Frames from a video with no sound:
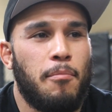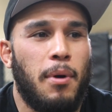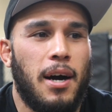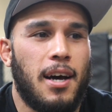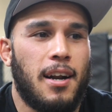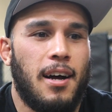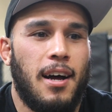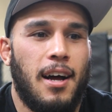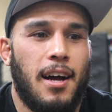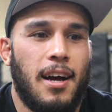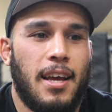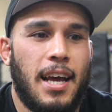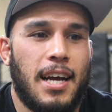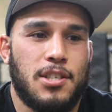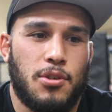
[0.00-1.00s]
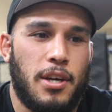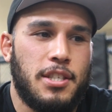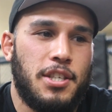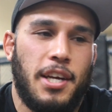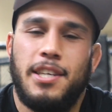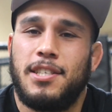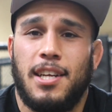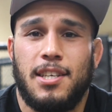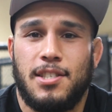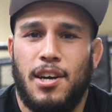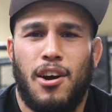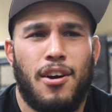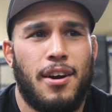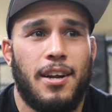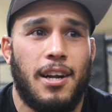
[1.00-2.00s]
But yeah, so I changed it. I was
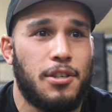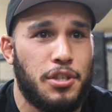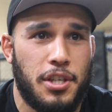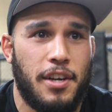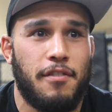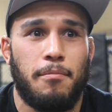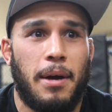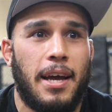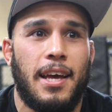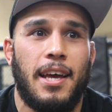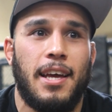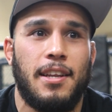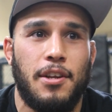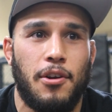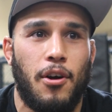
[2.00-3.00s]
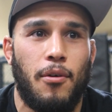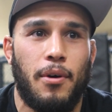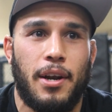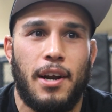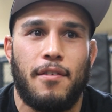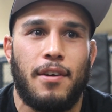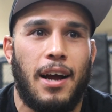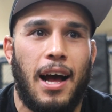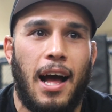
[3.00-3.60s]
like, all right, I'll shave my head, you know, whatever.